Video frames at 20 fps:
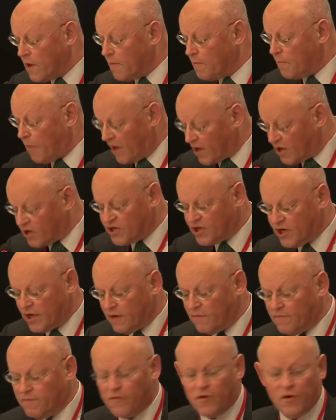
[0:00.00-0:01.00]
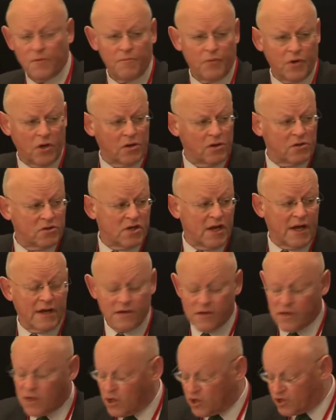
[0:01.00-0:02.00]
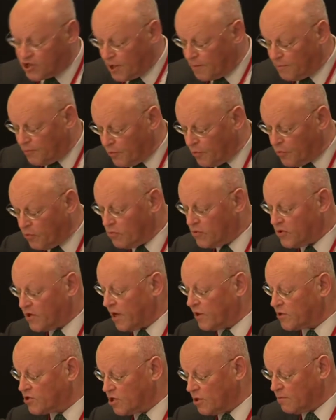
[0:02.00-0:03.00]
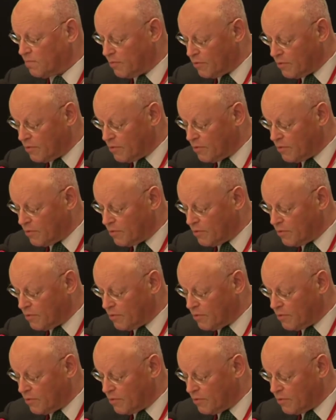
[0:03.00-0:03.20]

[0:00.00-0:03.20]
packaging for products like shampoo, ketchup,